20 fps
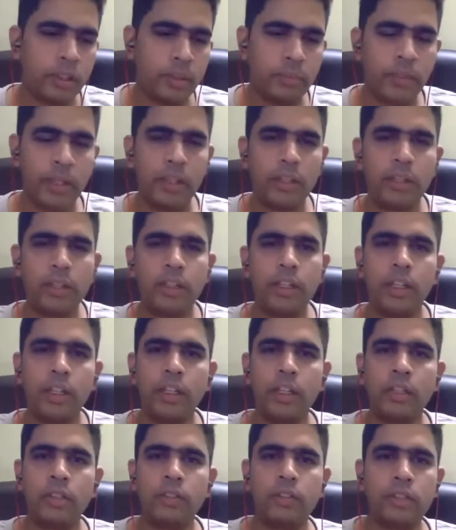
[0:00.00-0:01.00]
and parallelly
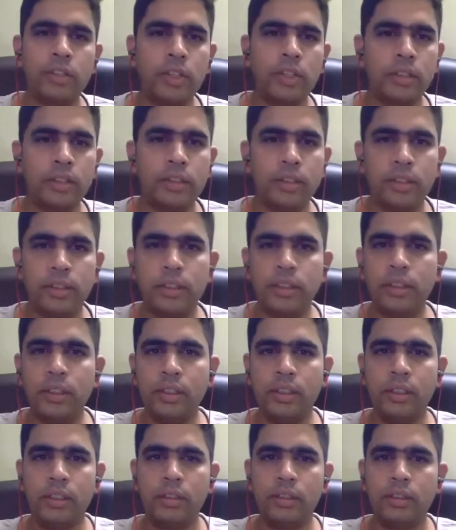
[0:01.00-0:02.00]
I had to start
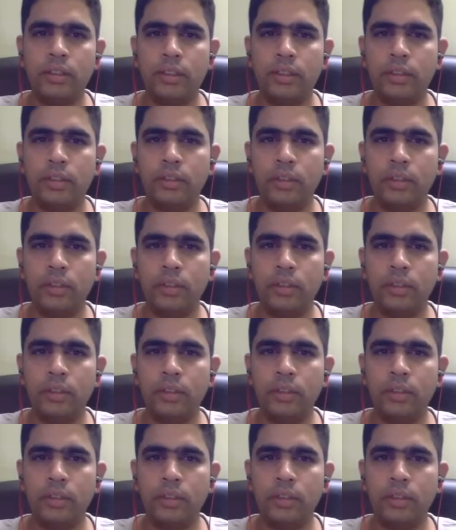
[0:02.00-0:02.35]
searching, actually,